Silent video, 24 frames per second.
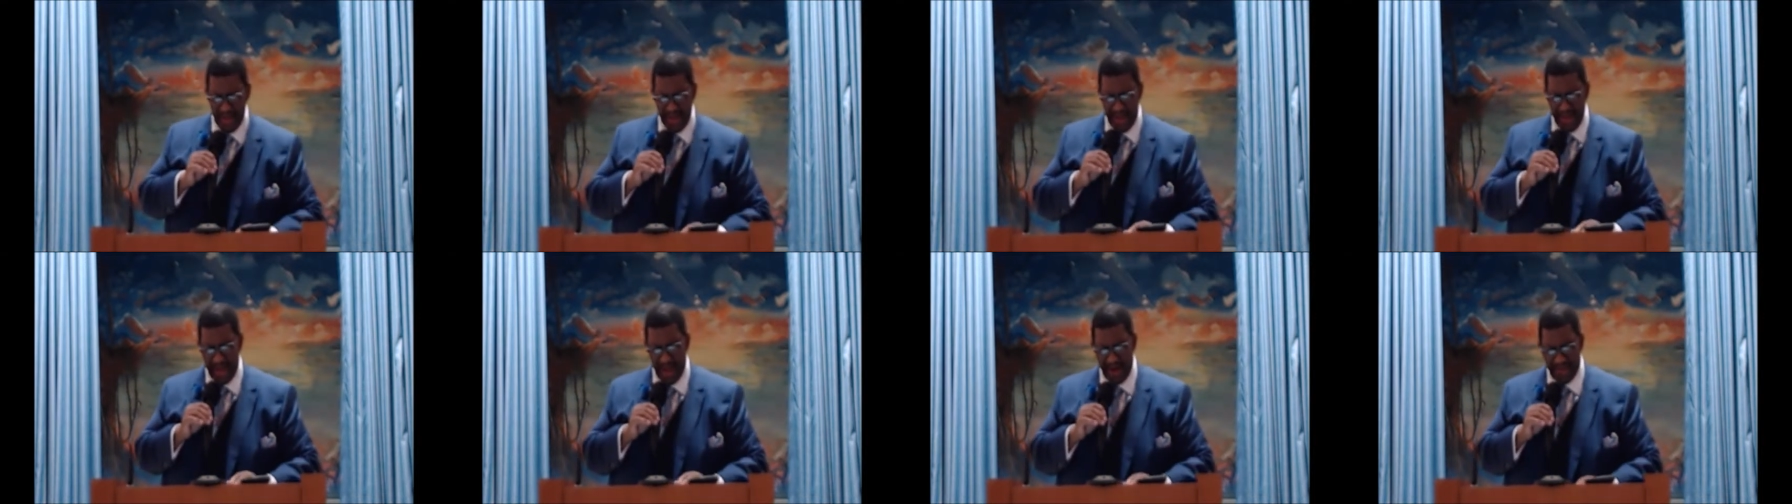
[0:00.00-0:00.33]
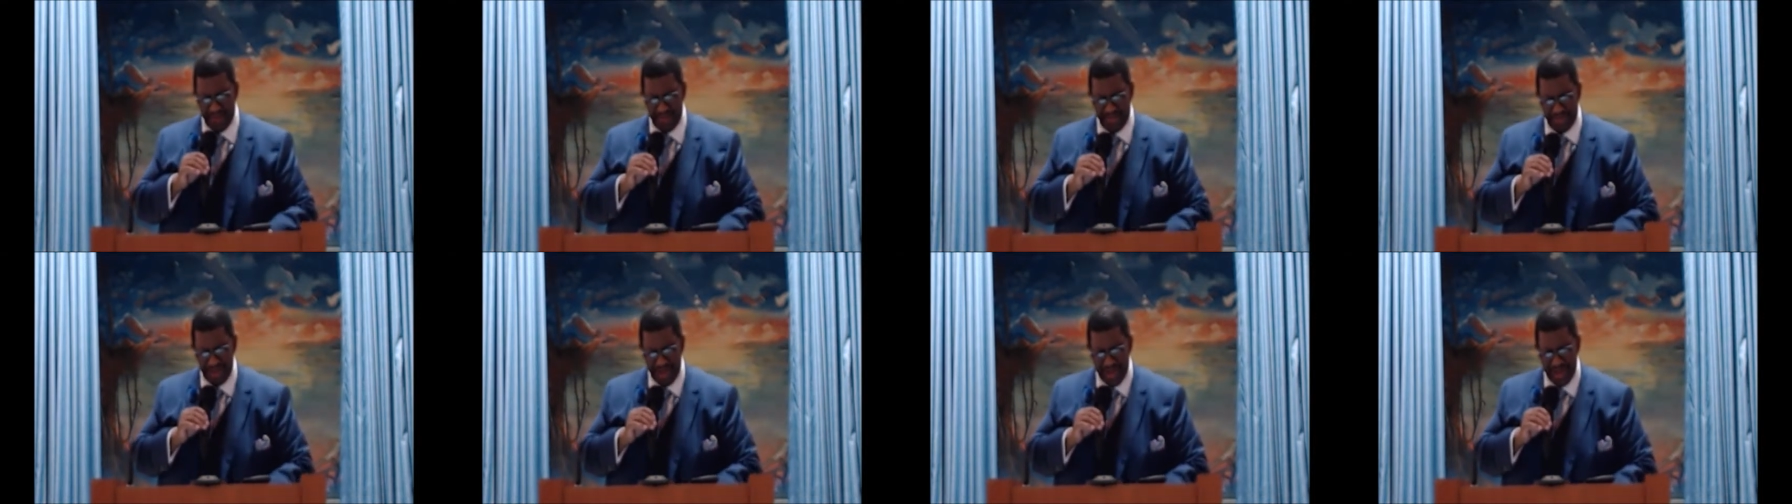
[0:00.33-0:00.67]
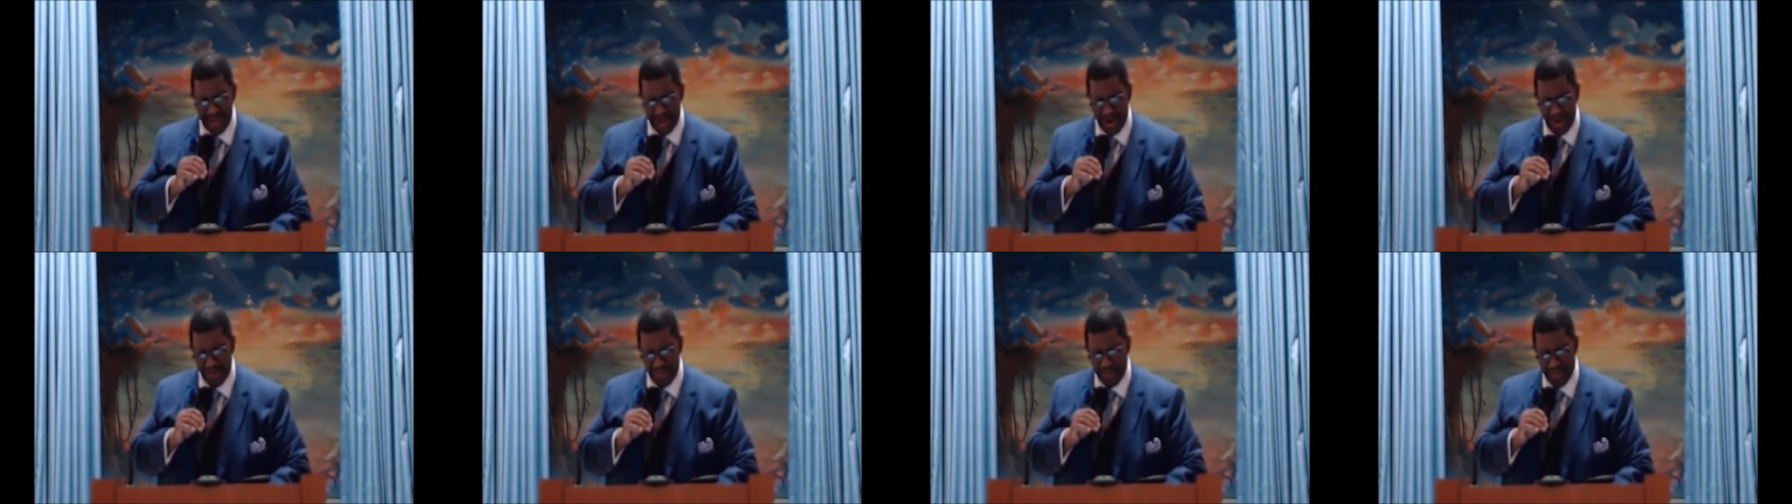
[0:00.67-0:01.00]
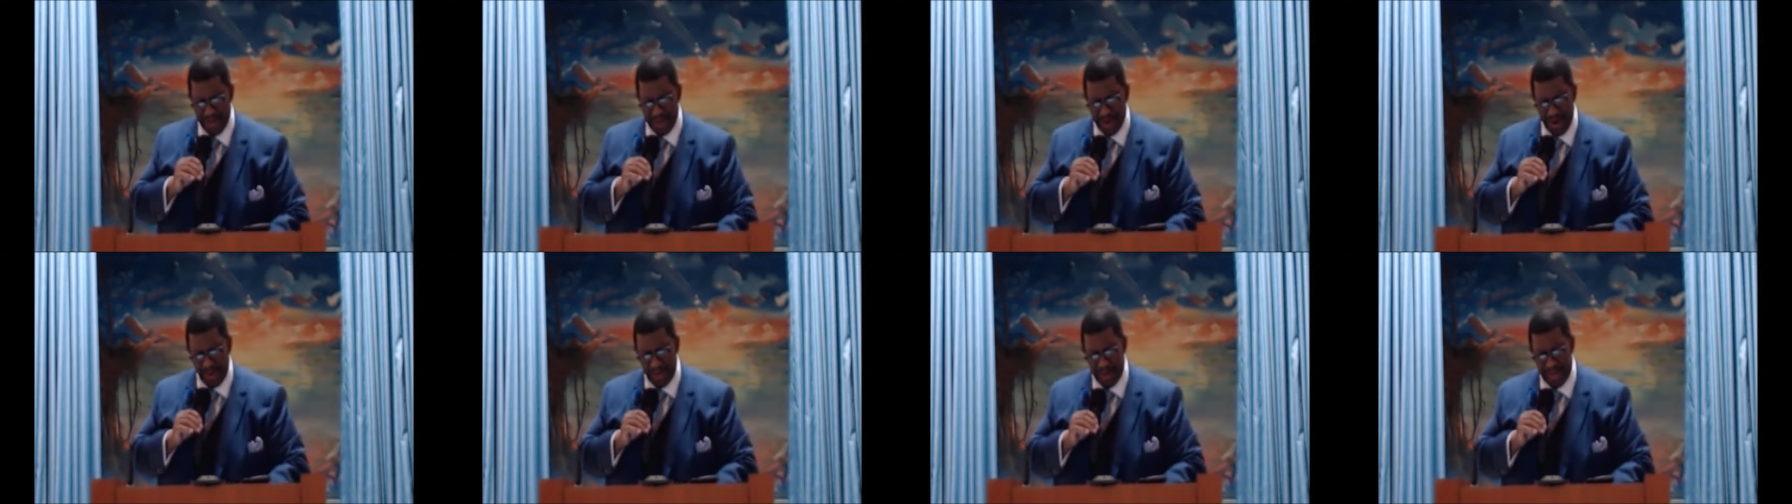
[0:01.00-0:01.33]
Everything gonna
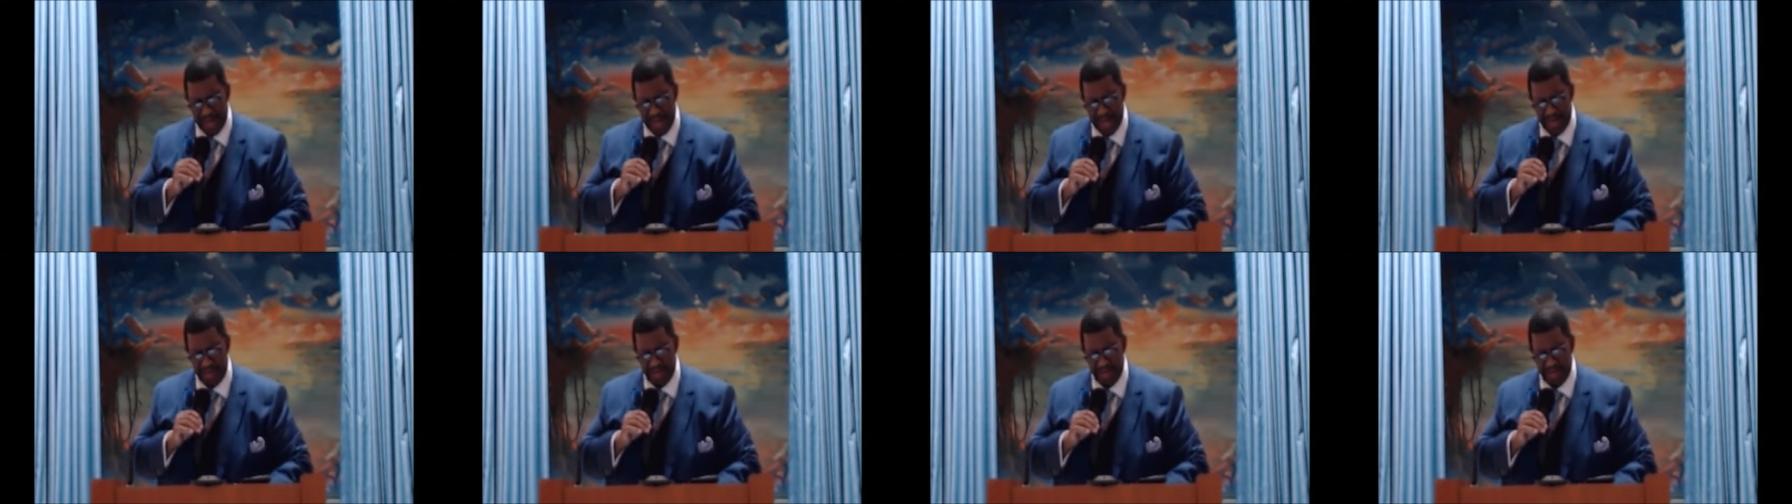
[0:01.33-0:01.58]
be okay,